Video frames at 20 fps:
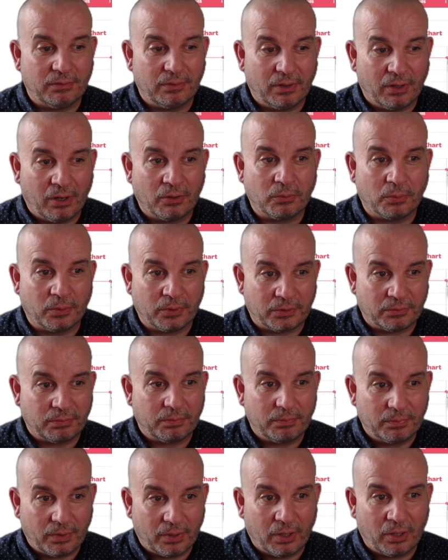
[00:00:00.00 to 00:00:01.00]

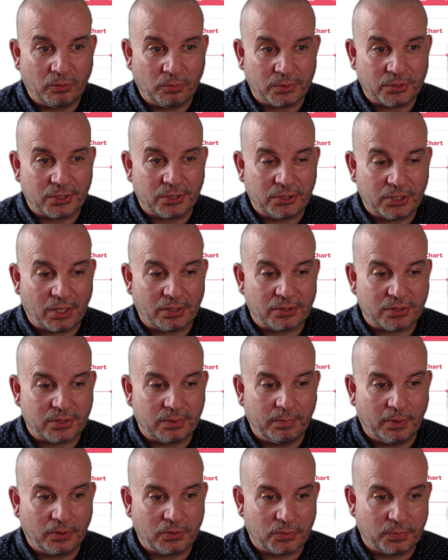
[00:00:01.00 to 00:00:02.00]
I would suggest to
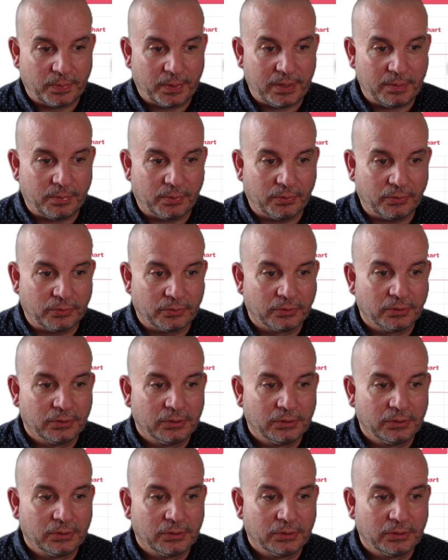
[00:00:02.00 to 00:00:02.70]
most people.